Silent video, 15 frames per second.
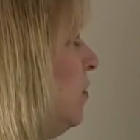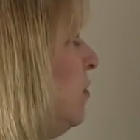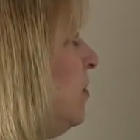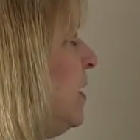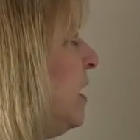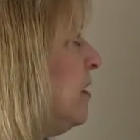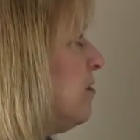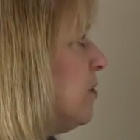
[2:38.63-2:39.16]

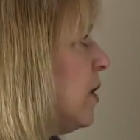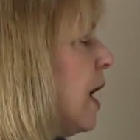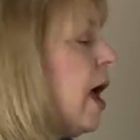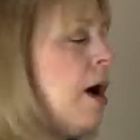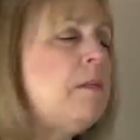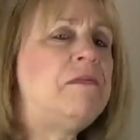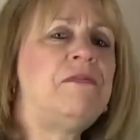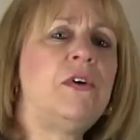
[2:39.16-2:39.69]
These are
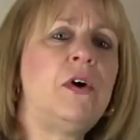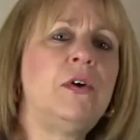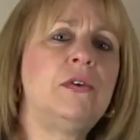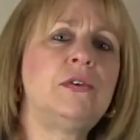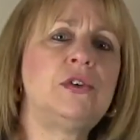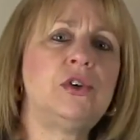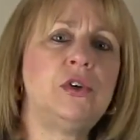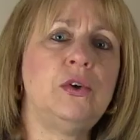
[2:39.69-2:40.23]

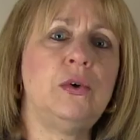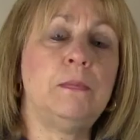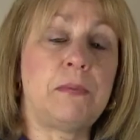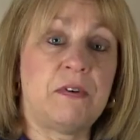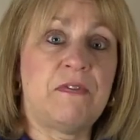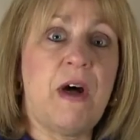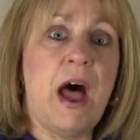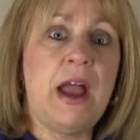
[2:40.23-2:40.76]
helpful to
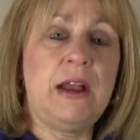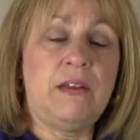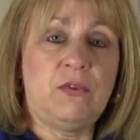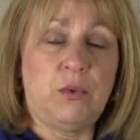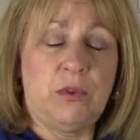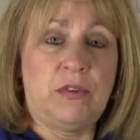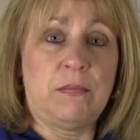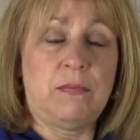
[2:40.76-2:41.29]
provide us
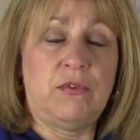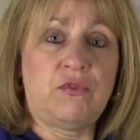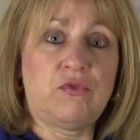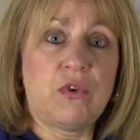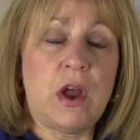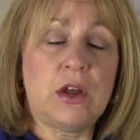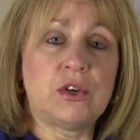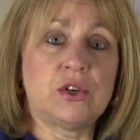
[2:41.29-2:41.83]
with some
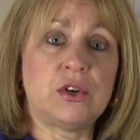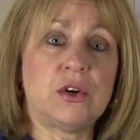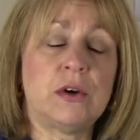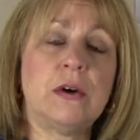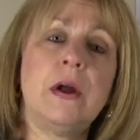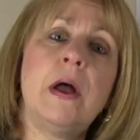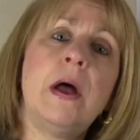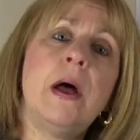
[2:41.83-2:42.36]

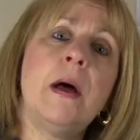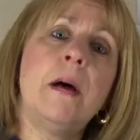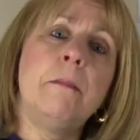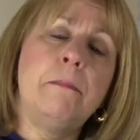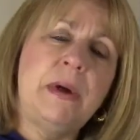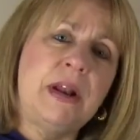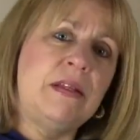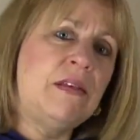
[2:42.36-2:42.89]
structure,
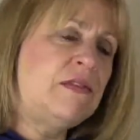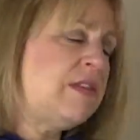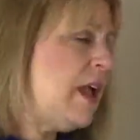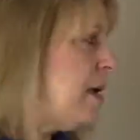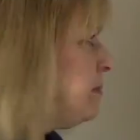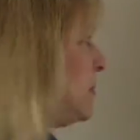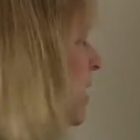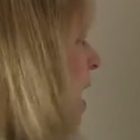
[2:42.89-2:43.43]
but at the
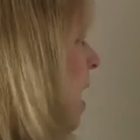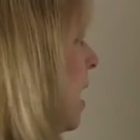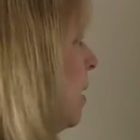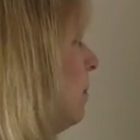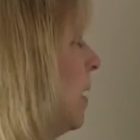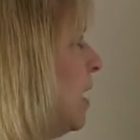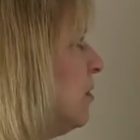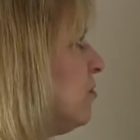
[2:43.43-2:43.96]
same
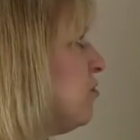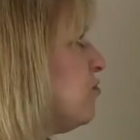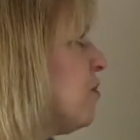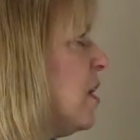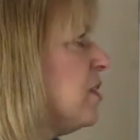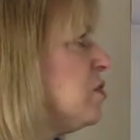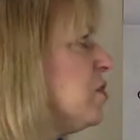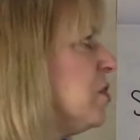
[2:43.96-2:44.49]
time, our
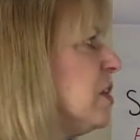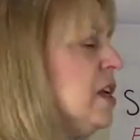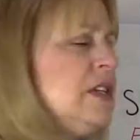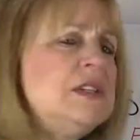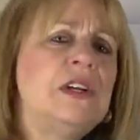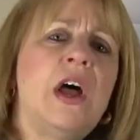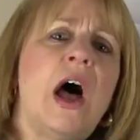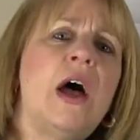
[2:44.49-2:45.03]
structure
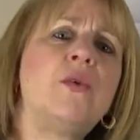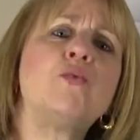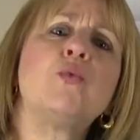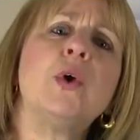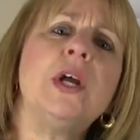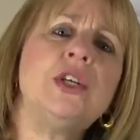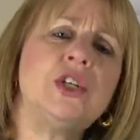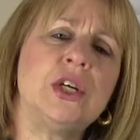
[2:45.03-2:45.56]
is not
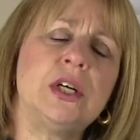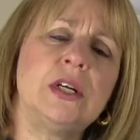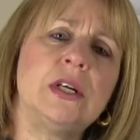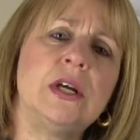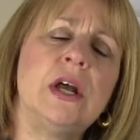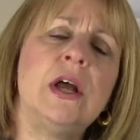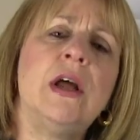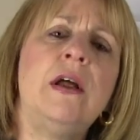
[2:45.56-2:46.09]
rigid.
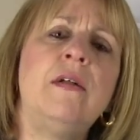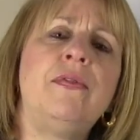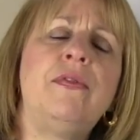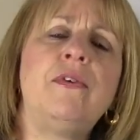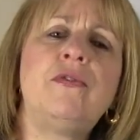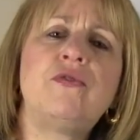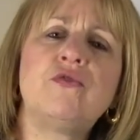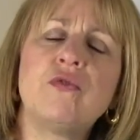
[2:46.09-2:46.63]

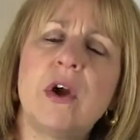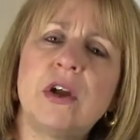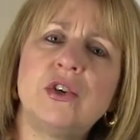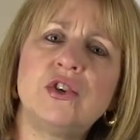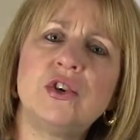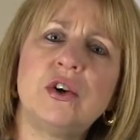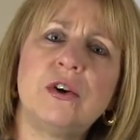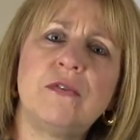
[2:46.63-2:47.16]
The
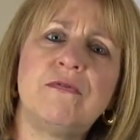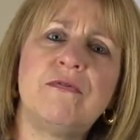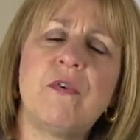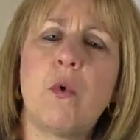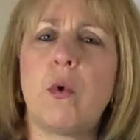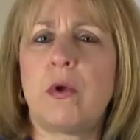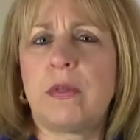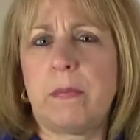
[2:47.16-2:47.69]
structure
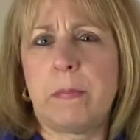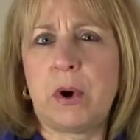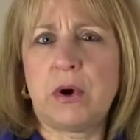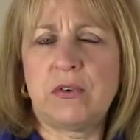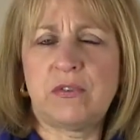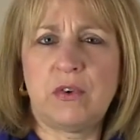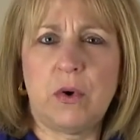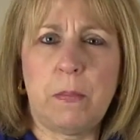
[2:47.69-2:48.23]
for the
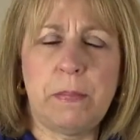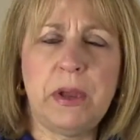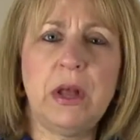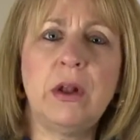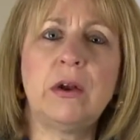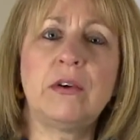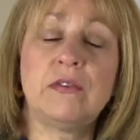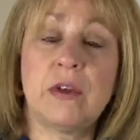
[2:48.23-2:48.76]
personal
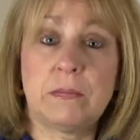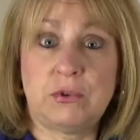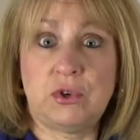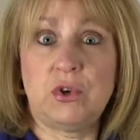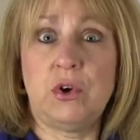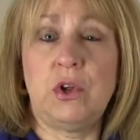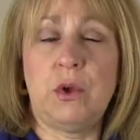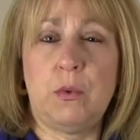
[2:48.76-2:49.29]
pillars, I'm
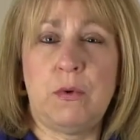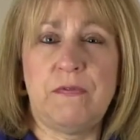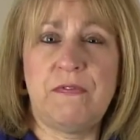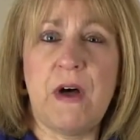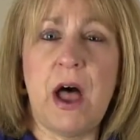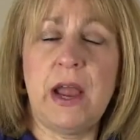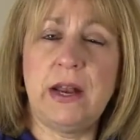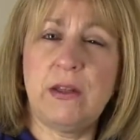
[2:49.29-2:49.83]
sure you will
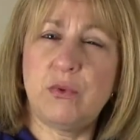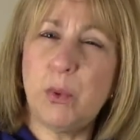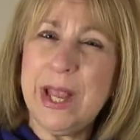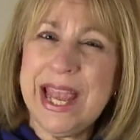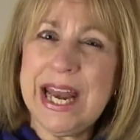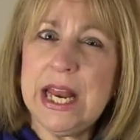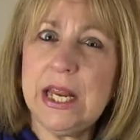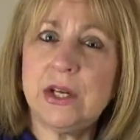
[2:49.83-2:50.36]
find as we
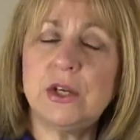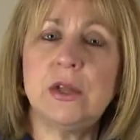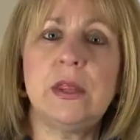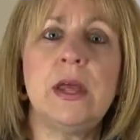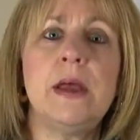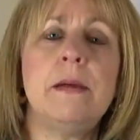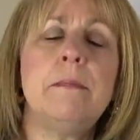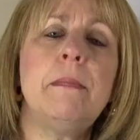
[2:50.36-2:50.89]
get into
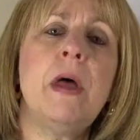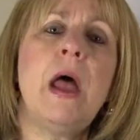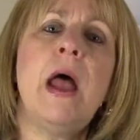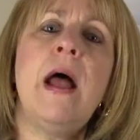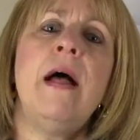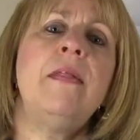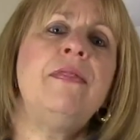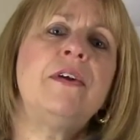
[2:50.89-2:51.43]
them,
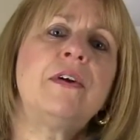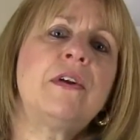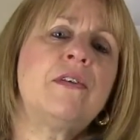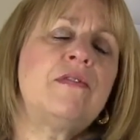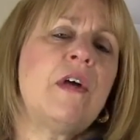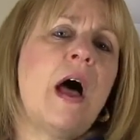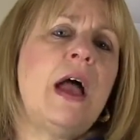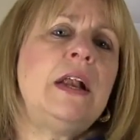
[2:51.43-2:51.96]
they're
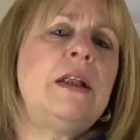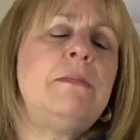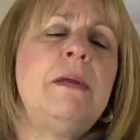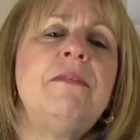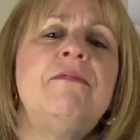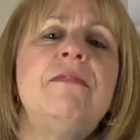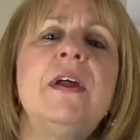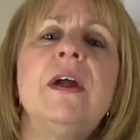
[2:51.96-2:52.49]
designed to
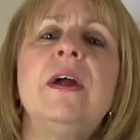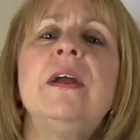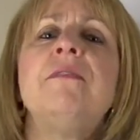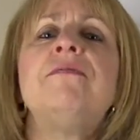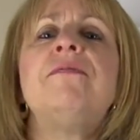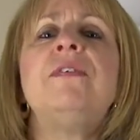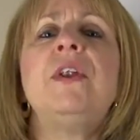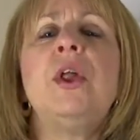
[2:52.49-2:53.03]
be very
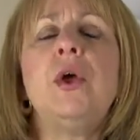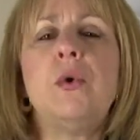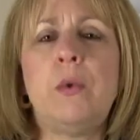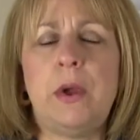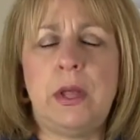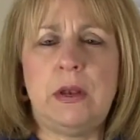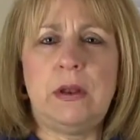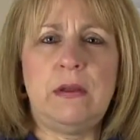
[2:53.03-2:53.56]

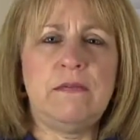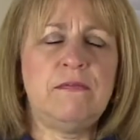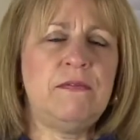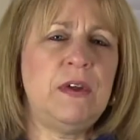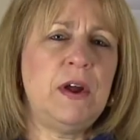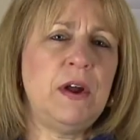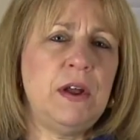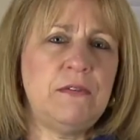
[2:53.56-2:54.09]
fluid
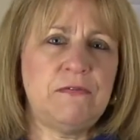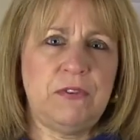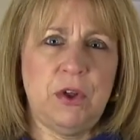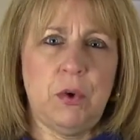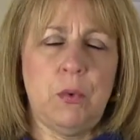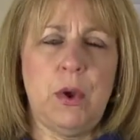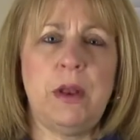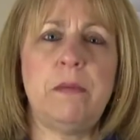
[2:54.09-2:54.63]

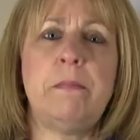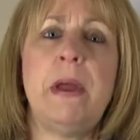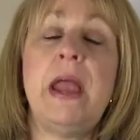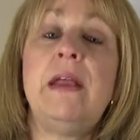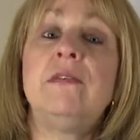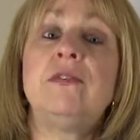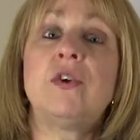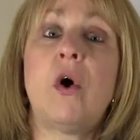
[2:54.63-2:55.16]

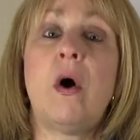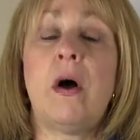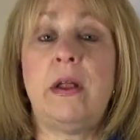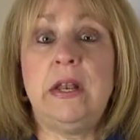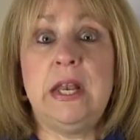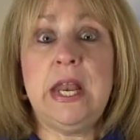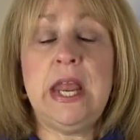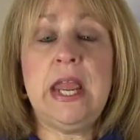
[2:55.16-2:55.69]
based
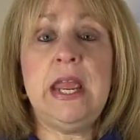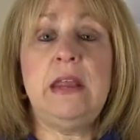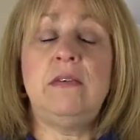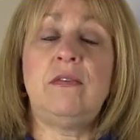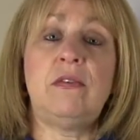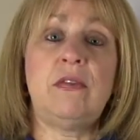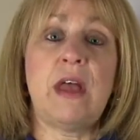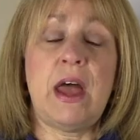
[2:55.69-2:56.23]
on
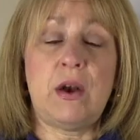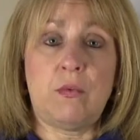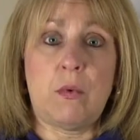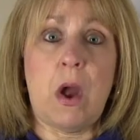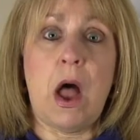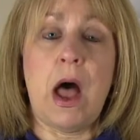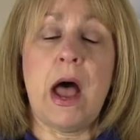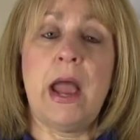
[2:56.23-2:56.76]
needs that
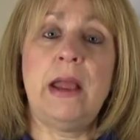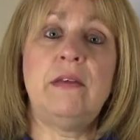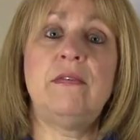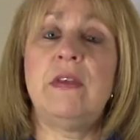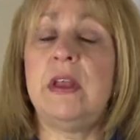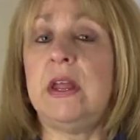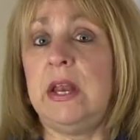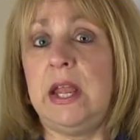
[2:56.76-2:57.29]

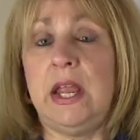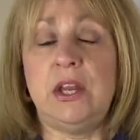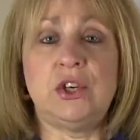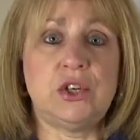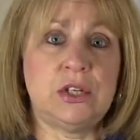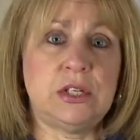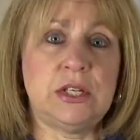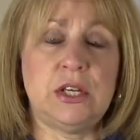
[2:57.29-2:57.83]
arise in
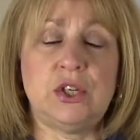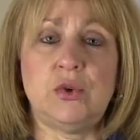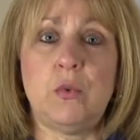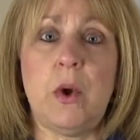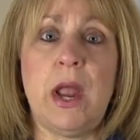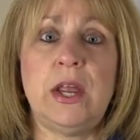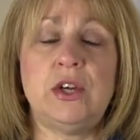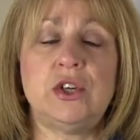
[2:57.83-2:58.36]
each
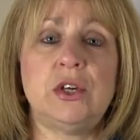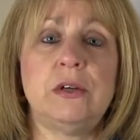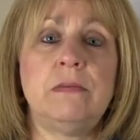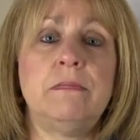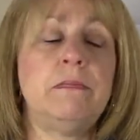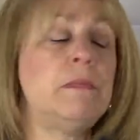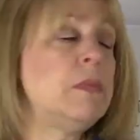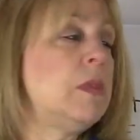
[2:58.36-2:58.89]
situation.